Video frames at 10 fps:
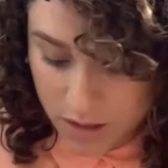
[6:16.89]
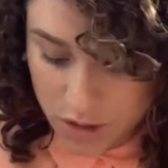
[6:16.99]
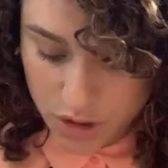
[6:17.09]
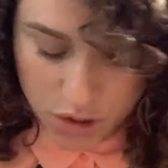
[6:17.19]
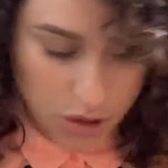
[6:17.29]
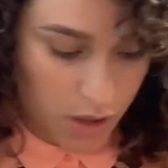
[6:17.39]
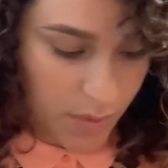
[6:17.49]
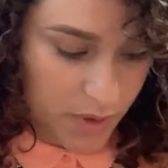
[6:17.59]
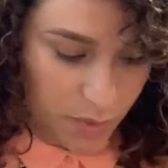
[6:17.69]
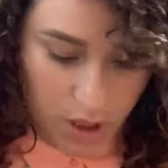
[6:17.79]
Just to talk
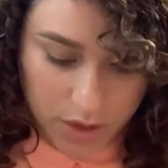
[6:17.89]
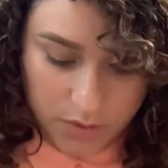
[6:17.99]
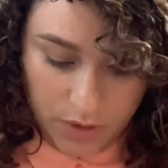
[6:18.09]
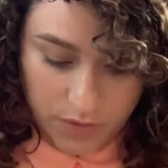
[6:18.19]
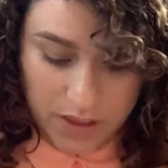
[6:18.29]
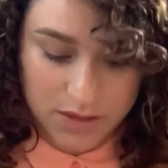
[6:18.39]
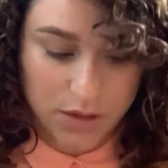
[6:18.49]
about the product really fast.